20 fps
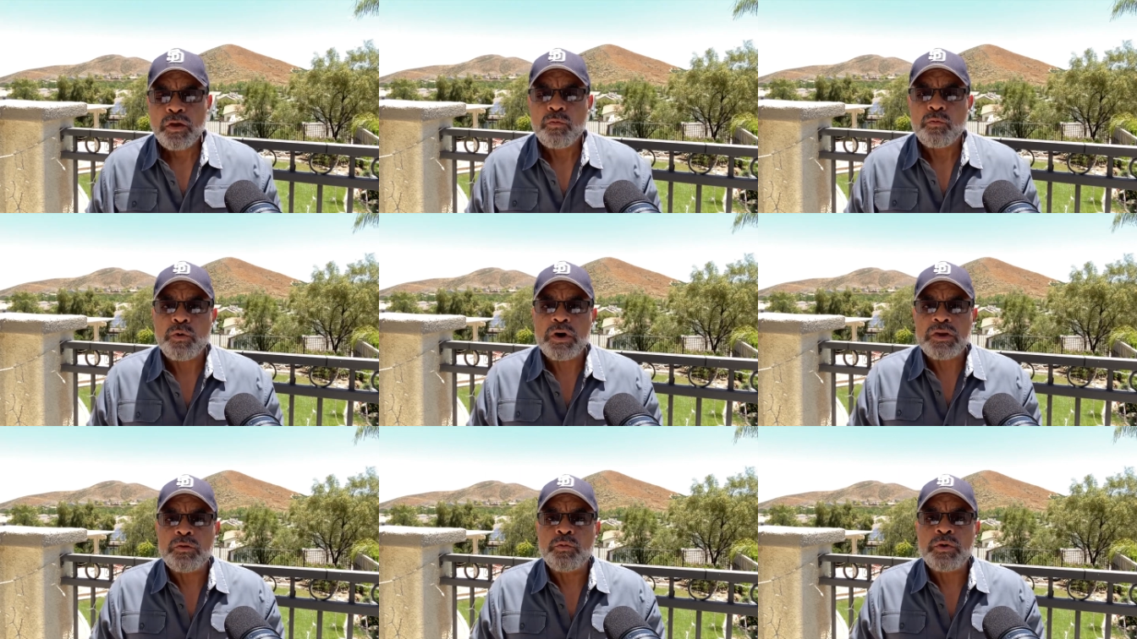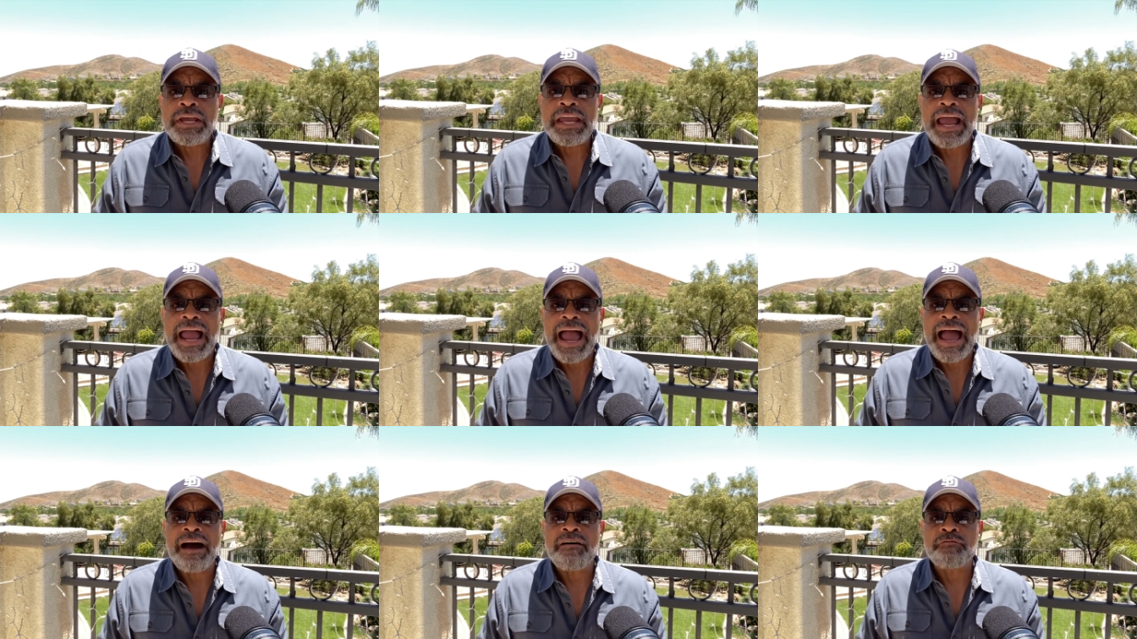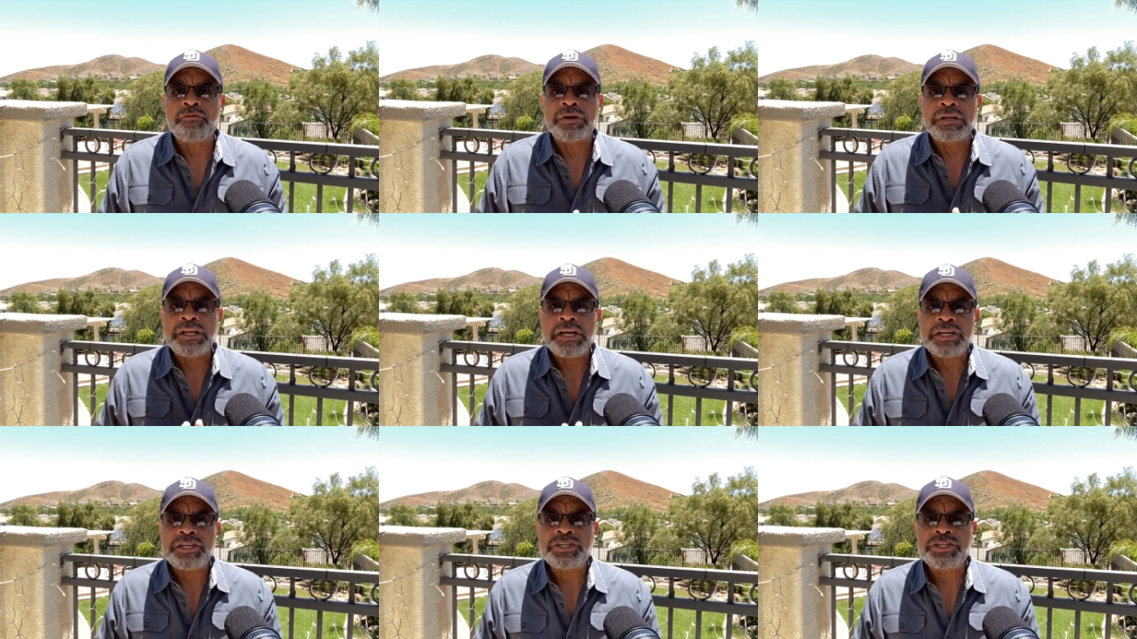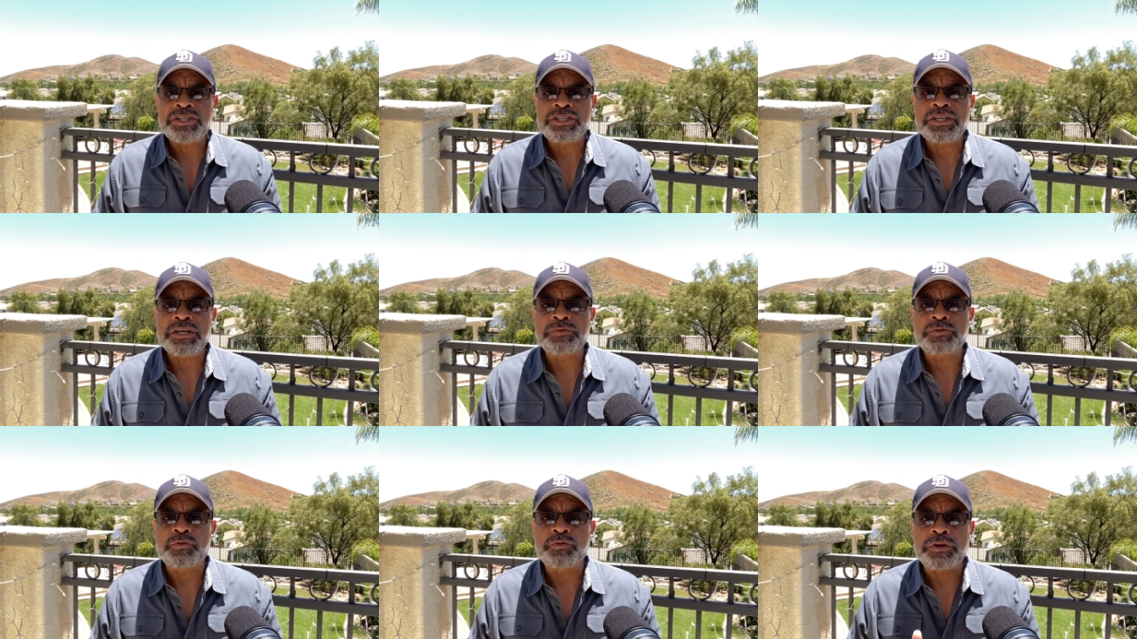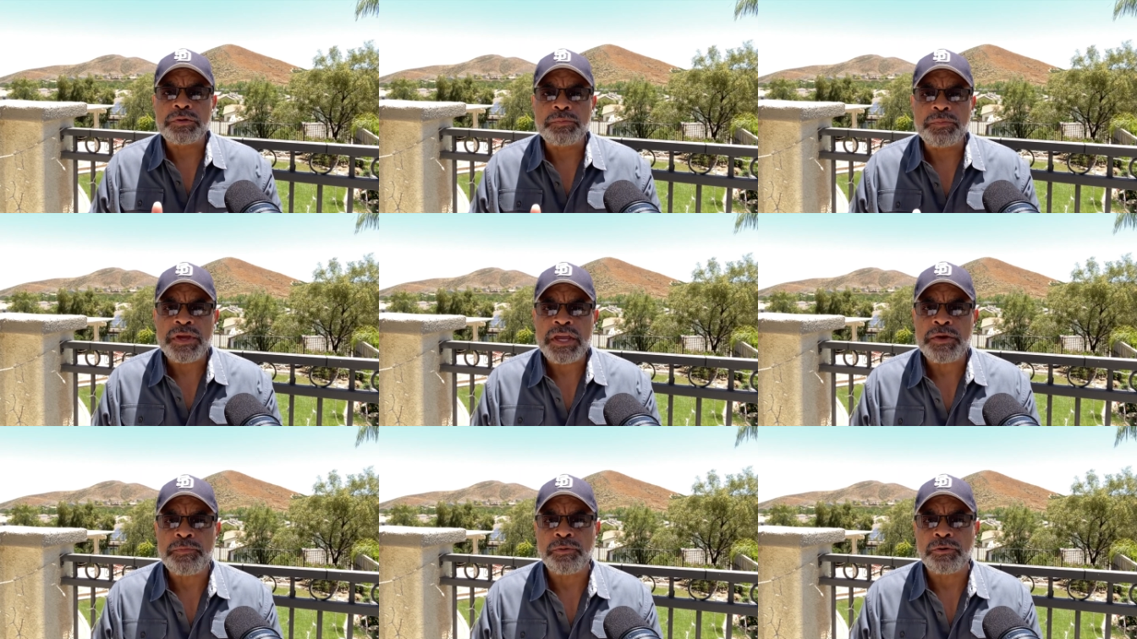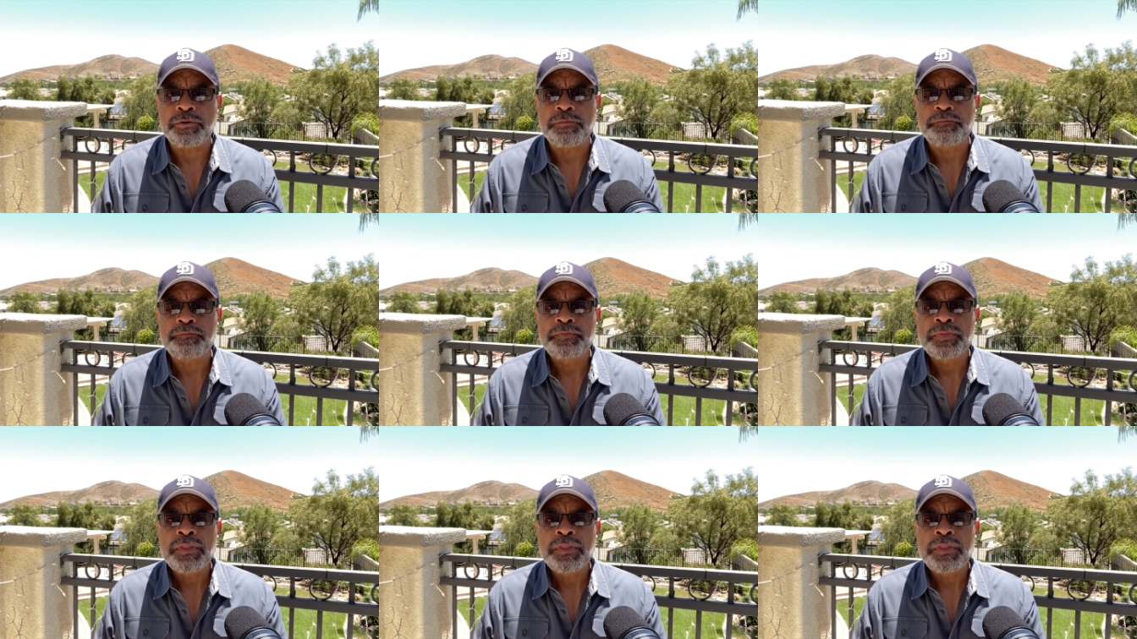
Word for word: When we have relationships with people,